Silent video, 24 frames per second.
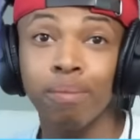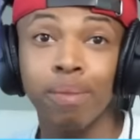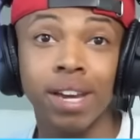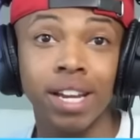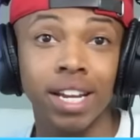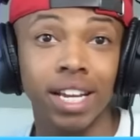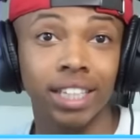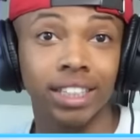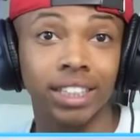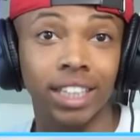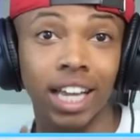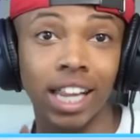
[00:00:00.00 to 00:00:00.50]
Man
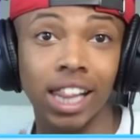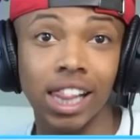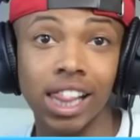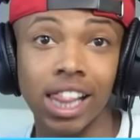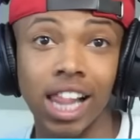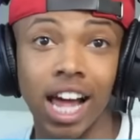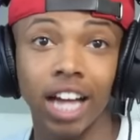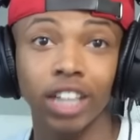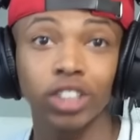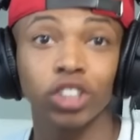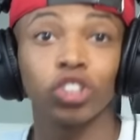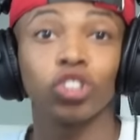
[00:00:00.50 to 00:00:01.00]
is a
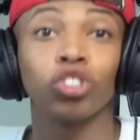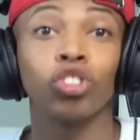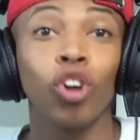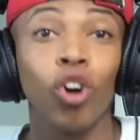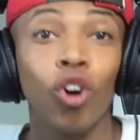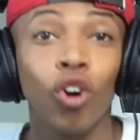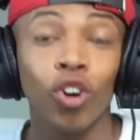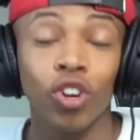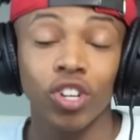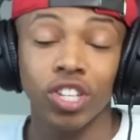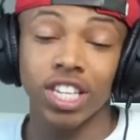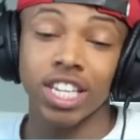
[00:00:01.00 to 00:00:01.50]
lot
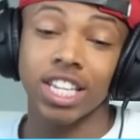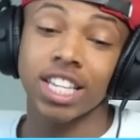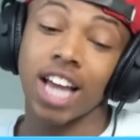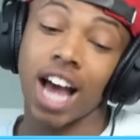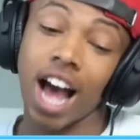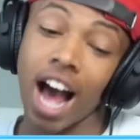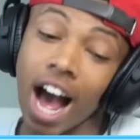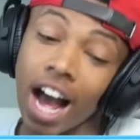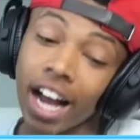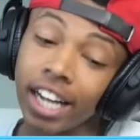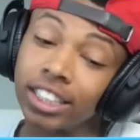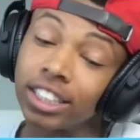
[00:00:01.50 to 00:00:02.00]
stronger than
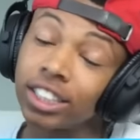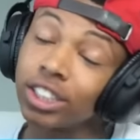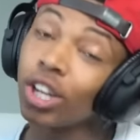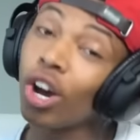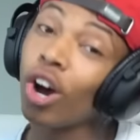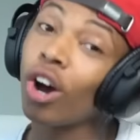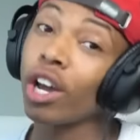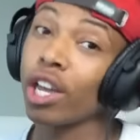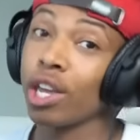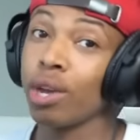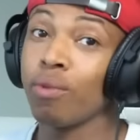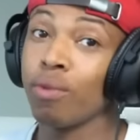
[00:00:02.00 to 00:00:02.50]
I
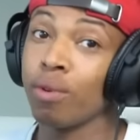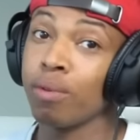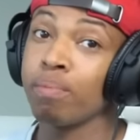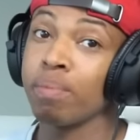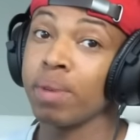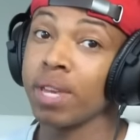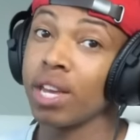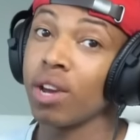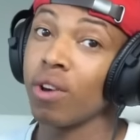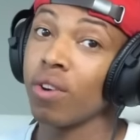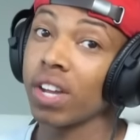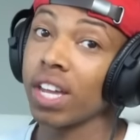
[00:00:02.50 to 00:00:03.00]
thought he would
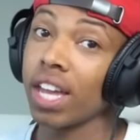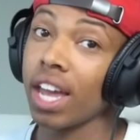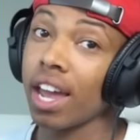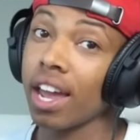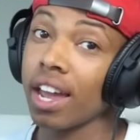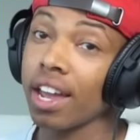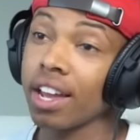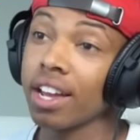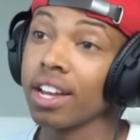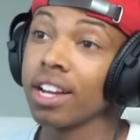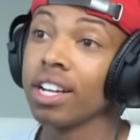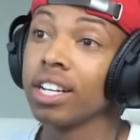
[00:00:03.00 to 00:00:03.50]
be,
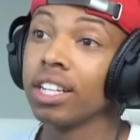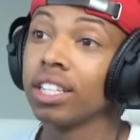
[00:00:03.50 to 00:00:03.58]
okay?